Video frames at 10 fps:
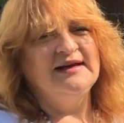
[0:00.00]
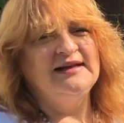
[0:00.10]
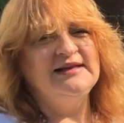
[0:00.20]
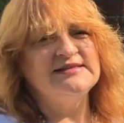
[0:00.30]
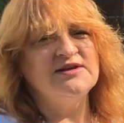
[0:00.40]

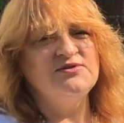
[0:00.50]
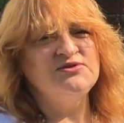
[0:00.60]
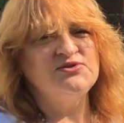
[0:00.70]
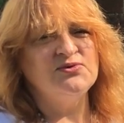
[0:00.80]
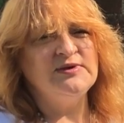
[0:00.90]
And it's
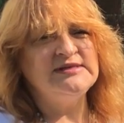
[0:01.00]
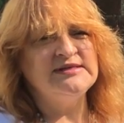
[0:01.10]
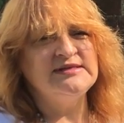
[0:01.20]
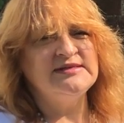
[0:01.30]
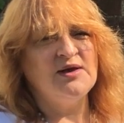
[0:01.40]
those
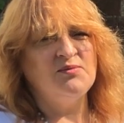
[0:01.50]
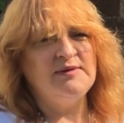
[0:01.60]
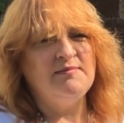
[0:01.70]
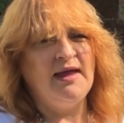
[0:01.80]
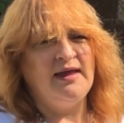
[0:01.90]
choices that we
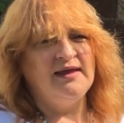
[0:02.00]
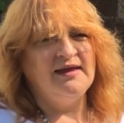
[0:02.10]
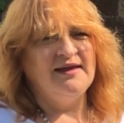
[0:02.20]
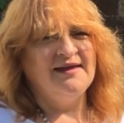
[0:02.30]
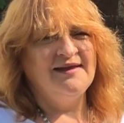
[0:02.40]
make.
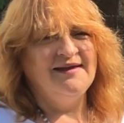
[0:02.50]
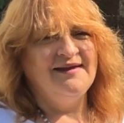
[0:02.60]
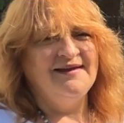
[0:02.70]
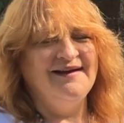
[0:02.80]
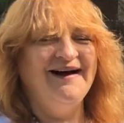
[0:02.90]

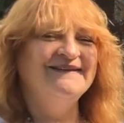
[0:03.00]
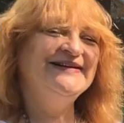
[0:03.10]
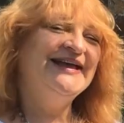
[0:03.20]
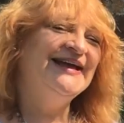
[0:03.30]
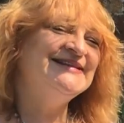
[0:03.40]
Are
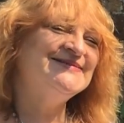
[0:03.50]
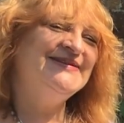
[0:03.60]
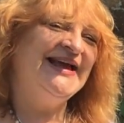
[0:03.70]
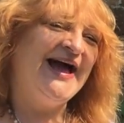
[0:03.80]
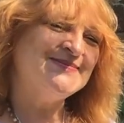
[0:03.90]
we going to
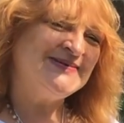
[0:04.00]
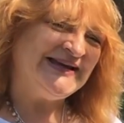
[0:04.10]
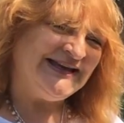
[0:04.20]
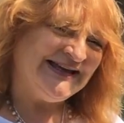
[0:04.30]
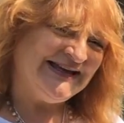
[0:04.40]
be happy?